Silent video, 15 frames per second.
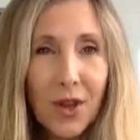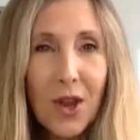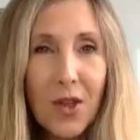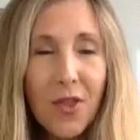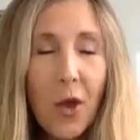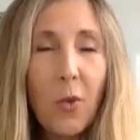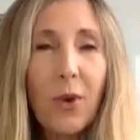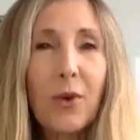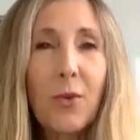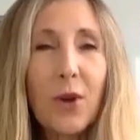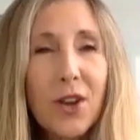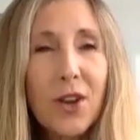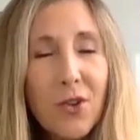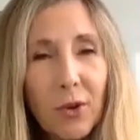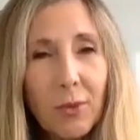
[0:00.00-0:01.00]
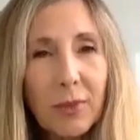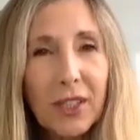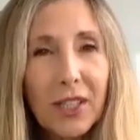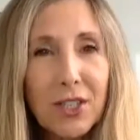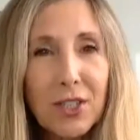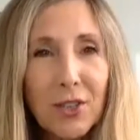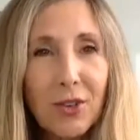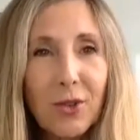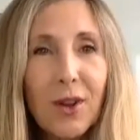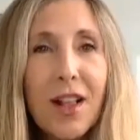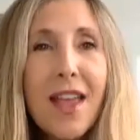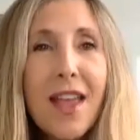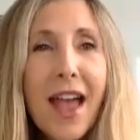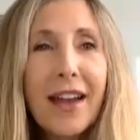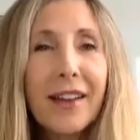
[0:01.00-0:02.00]
that we wouldn't normally do.
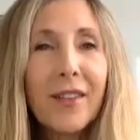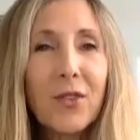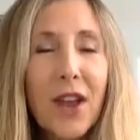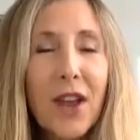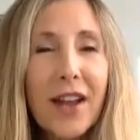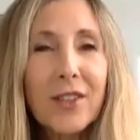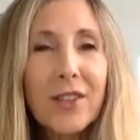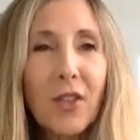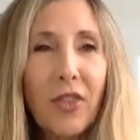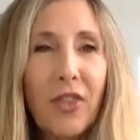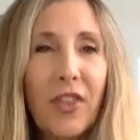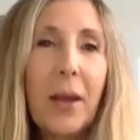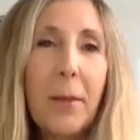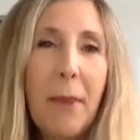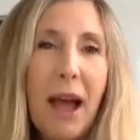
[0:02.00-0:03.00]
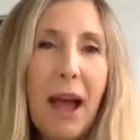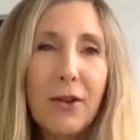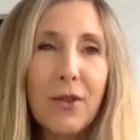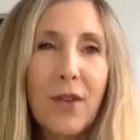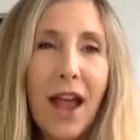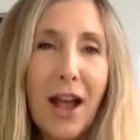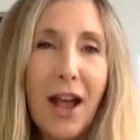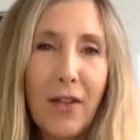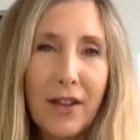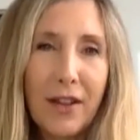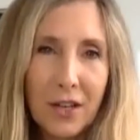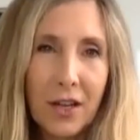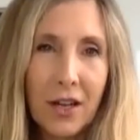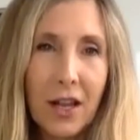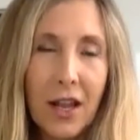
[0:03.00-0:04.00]
And it's nice to think about how that's
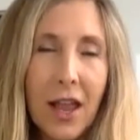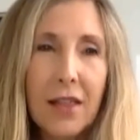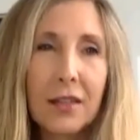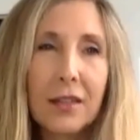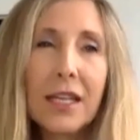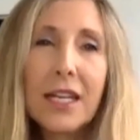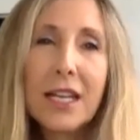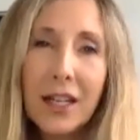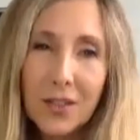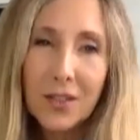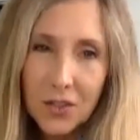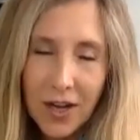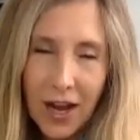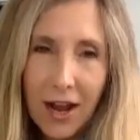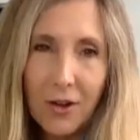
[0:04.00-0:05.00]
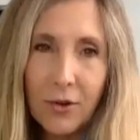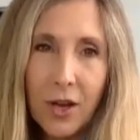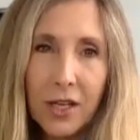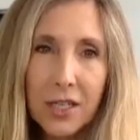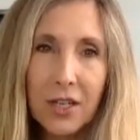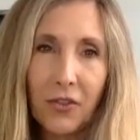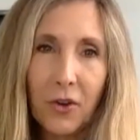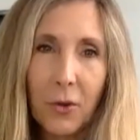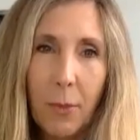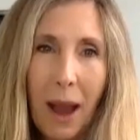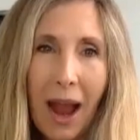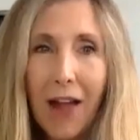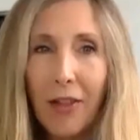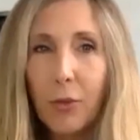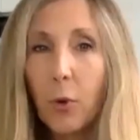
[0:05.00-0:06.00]
going to lead us down a different
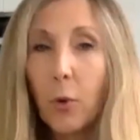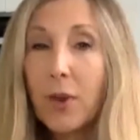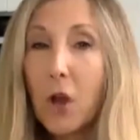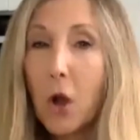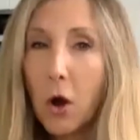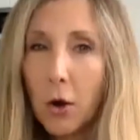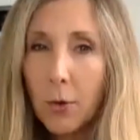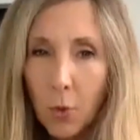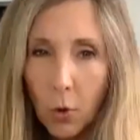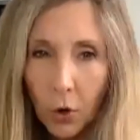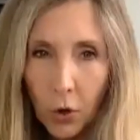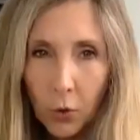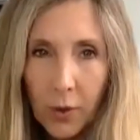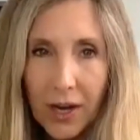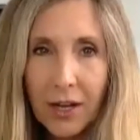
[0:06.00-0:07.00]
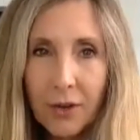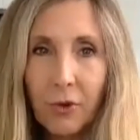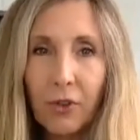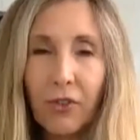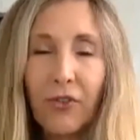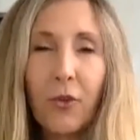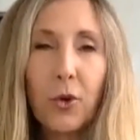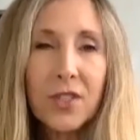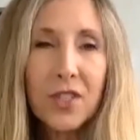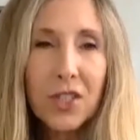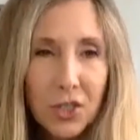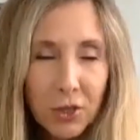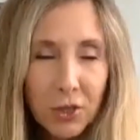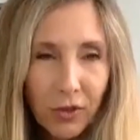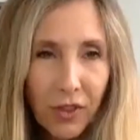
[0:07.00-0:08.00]
path where we are more creative. We're forced to
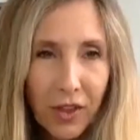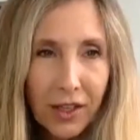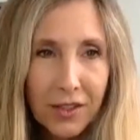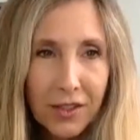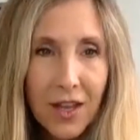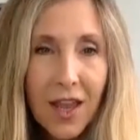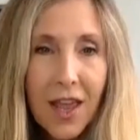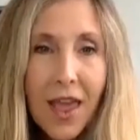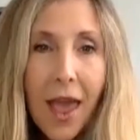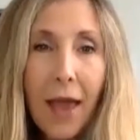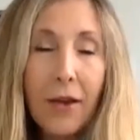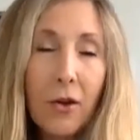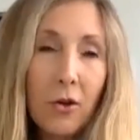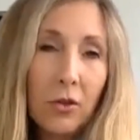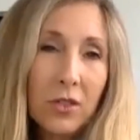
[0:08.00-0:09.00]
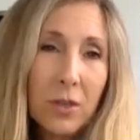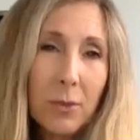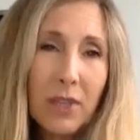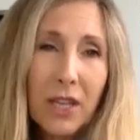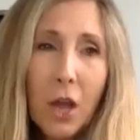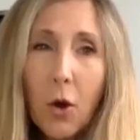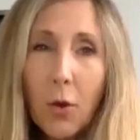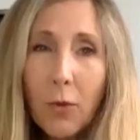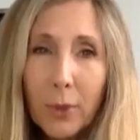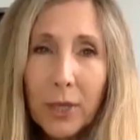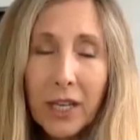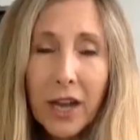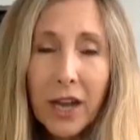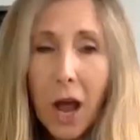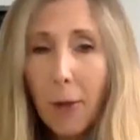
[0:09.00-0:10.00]
do things, and ultimately, hopefully,
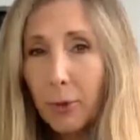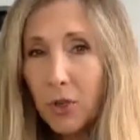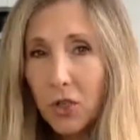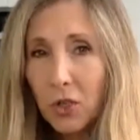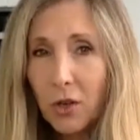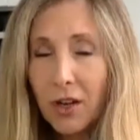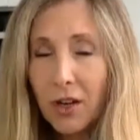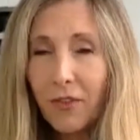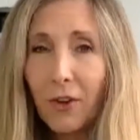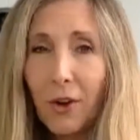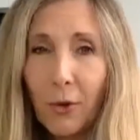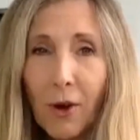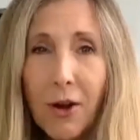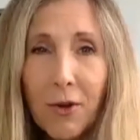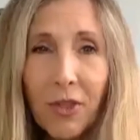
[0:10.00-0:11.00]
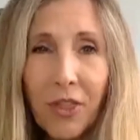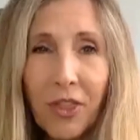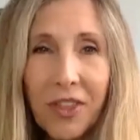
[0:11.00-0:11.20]
an opportunity for growth.